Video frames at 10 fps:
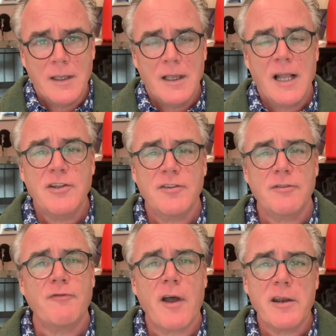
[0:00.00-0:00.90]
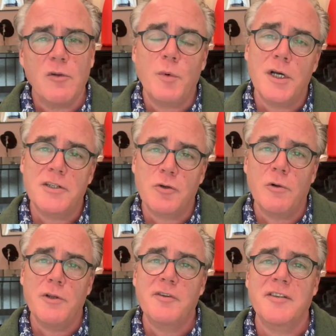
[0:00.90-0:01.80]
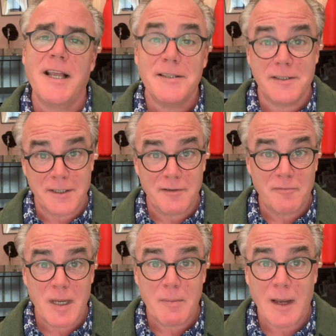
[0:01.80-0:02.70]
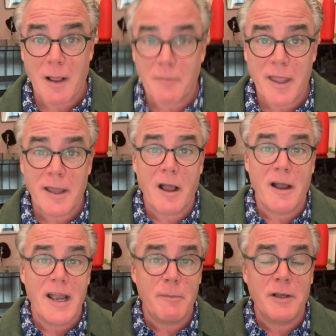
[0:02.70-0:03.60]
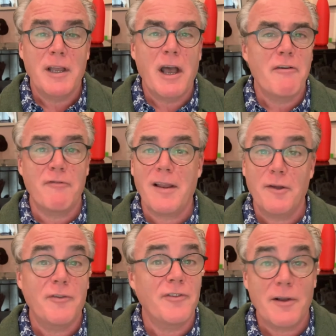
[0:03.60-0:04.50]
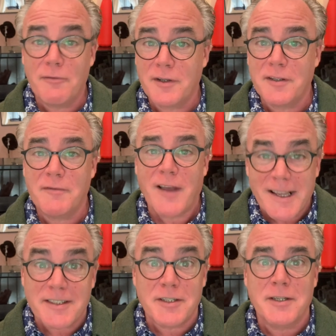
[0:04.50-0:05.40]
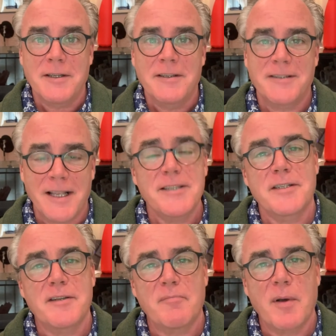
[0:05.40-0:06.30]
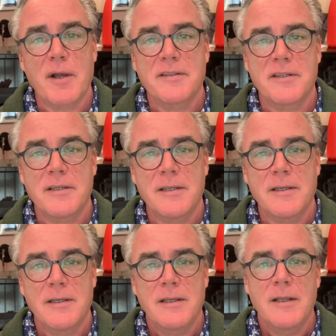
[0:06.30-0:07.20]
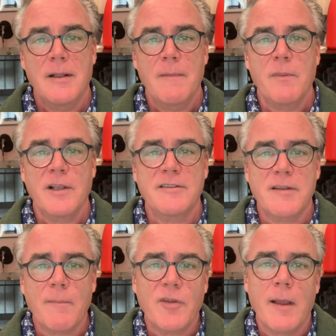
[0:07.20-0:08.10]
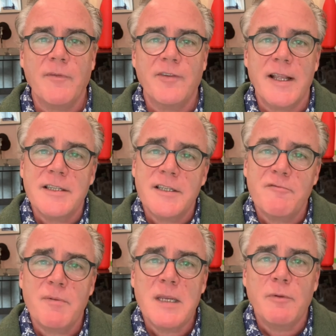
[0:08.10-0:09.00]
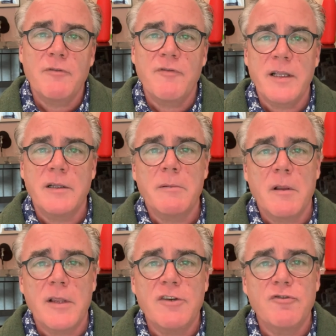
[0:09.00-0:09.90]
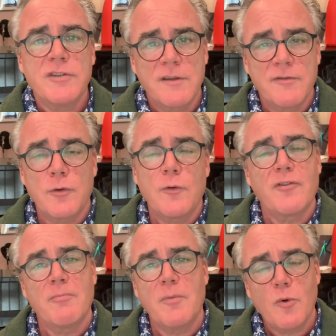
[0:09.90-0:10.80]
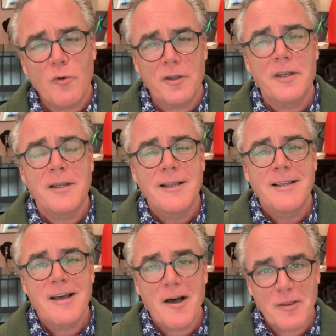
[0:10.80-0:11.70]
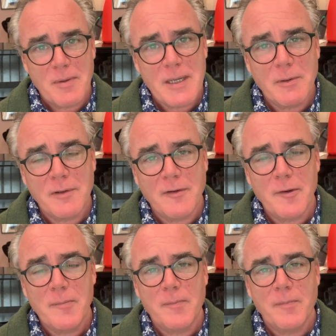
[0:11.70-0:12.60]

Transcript: And just a final word to all you sensitive people out there, and I am a fellow self-confessed sensitive person, because sometimes sensitive people feel intrusive thoughts more than other people do.